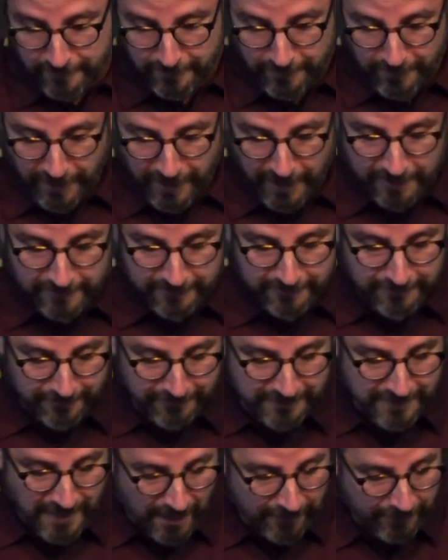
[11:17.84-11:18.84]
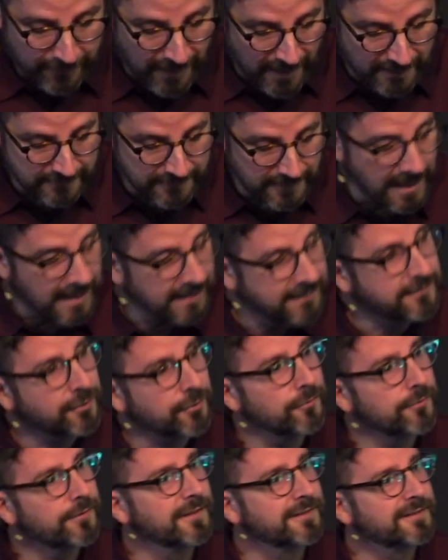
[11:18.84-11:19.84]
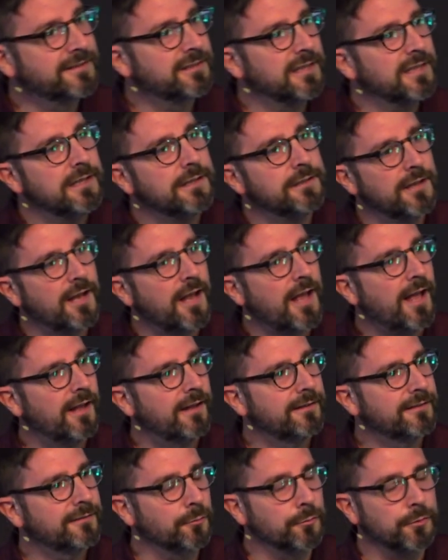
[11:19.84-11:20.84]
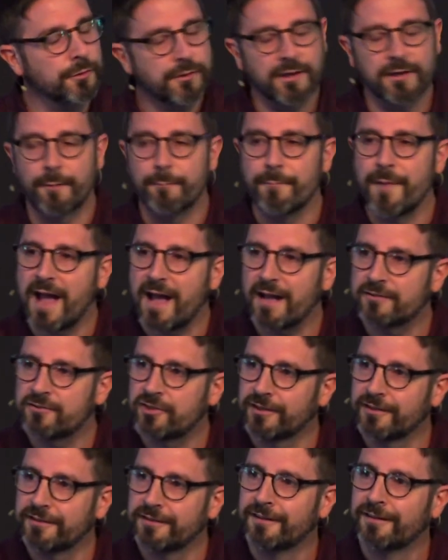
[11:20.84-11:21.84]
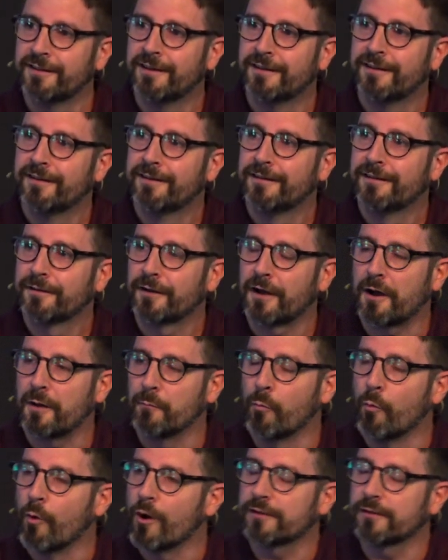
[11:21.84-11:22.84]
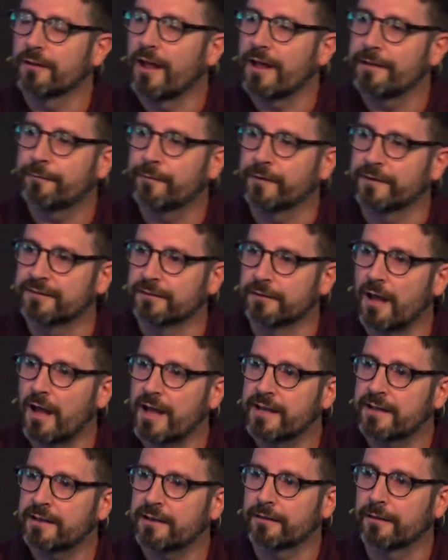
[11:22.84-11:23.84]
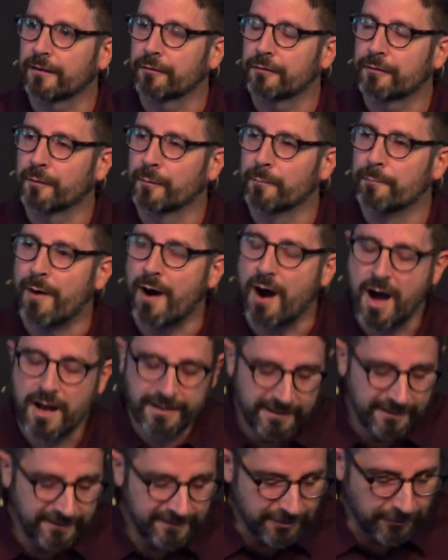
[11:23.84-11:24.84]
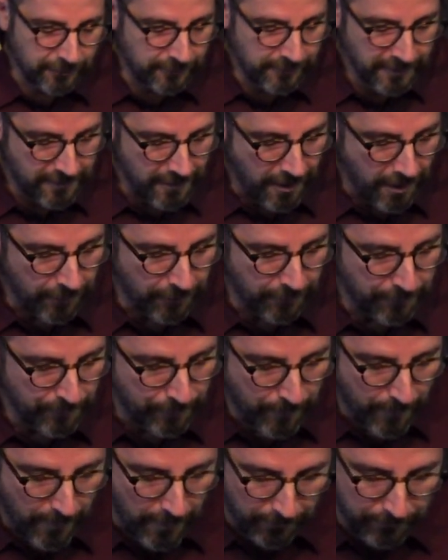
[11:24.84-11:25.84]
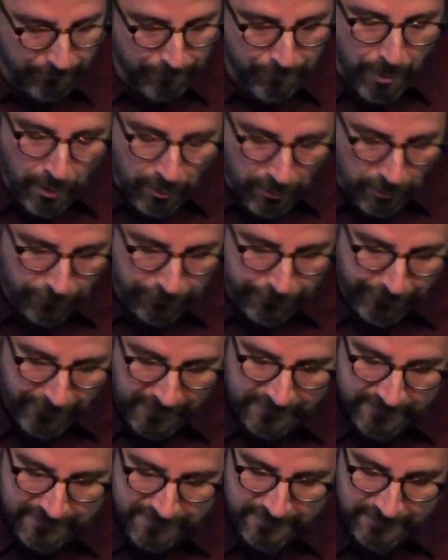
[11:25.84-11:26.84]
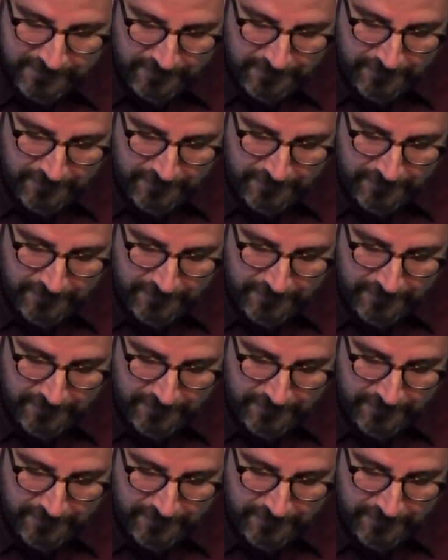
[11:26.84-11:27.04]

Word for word: and death hadn't entered the scene yet, so you can imagine um, what life is like. Their, their bodies are, are, are perfect.